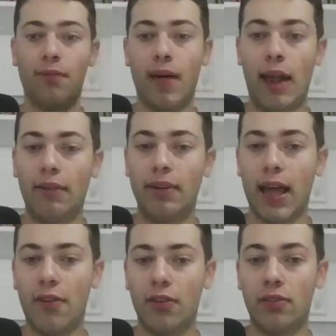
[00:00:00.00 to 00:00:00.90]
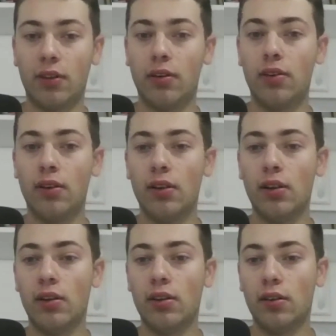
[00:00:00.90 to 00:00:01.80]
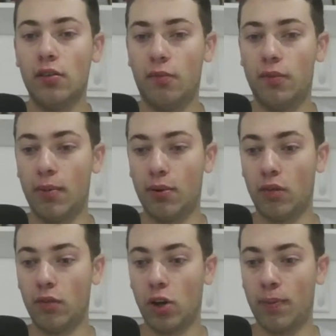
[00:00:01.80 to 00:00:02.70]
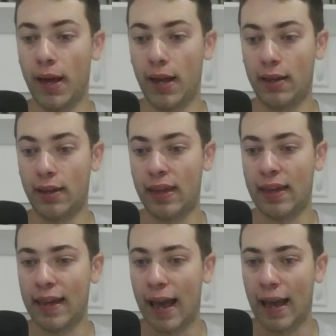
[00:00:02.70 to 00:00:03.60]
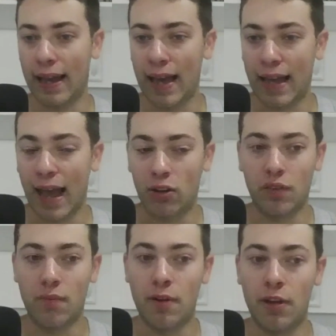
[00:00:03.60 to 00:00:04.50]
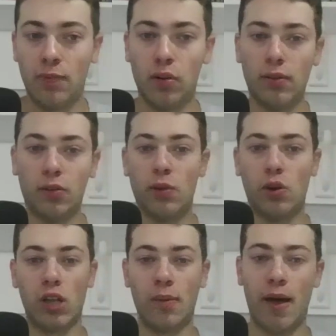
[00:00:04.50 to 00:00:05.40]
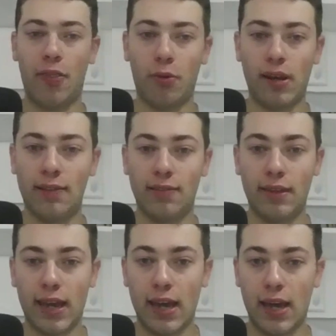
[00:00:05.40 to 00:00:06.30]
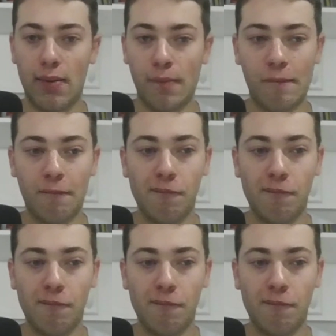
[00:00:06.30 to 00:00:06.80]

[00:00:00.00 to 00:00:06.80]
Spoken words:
Henry Davis, the number 1 overall pick catcher from Pittsburgh, who they recently called up, had 3 hits in the game.